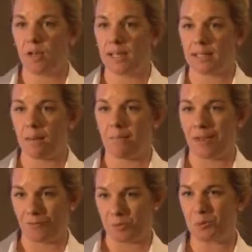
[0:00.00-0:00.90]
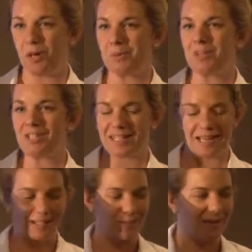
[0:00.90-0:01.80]
guys come in from your pre-admission
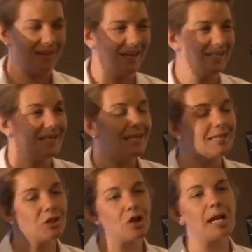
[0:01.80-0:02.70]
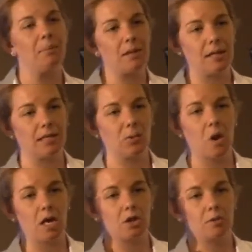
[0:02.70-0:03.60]
testing with this. This is your Hibiclens
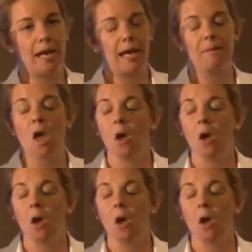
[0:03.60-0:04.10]
wash, okay?